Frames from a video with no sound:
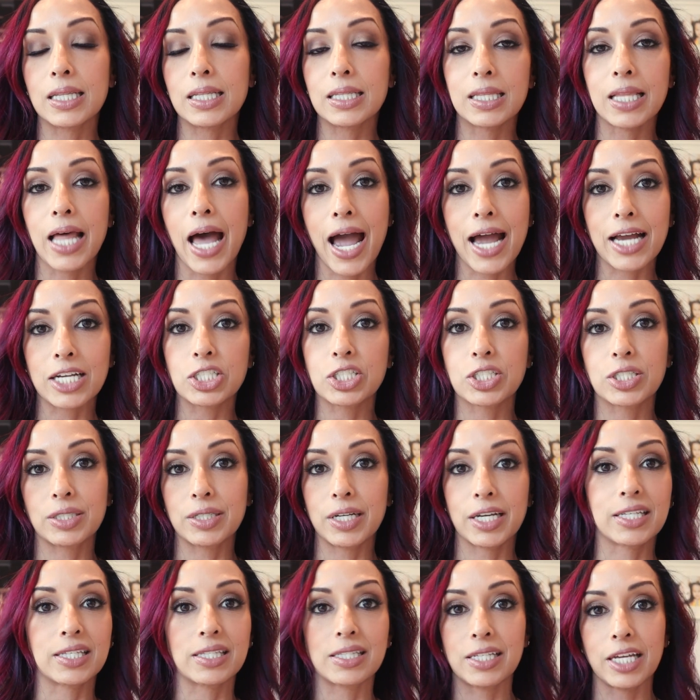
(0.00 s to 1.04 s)
lash
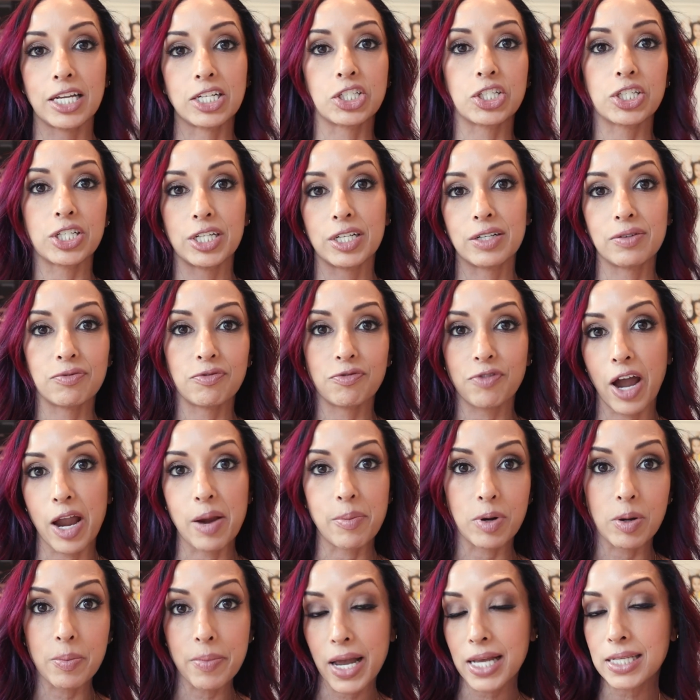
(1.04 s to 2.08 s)
extension
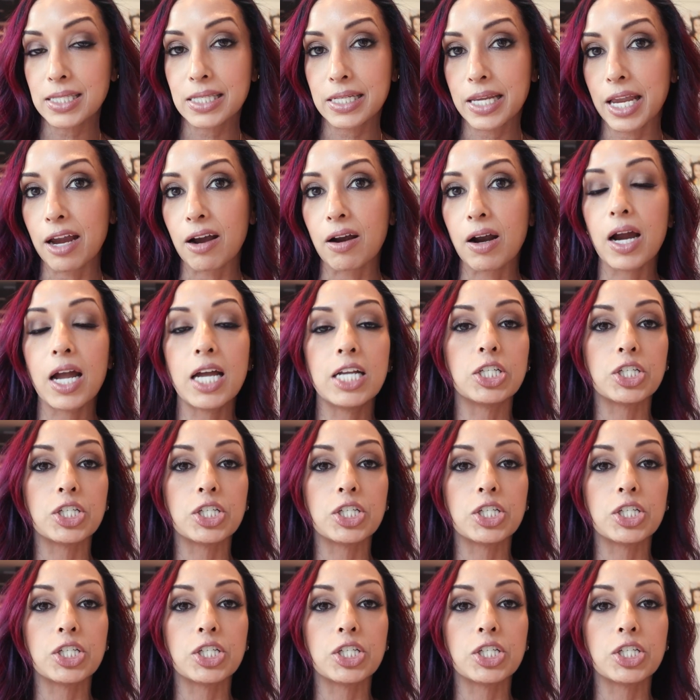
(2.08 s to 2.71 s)
fiber mascara